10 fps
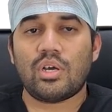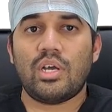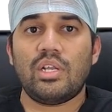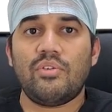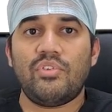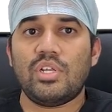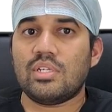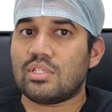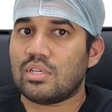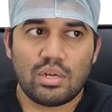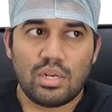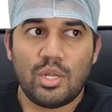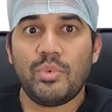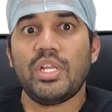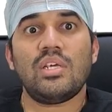and if it is
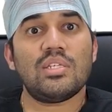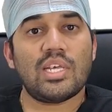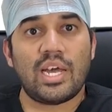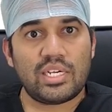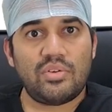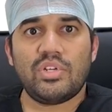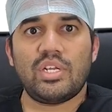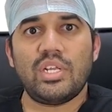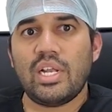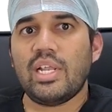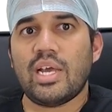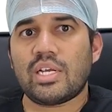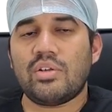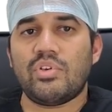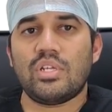limiting his activity, daily
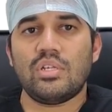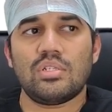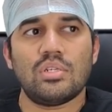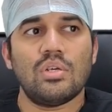activities,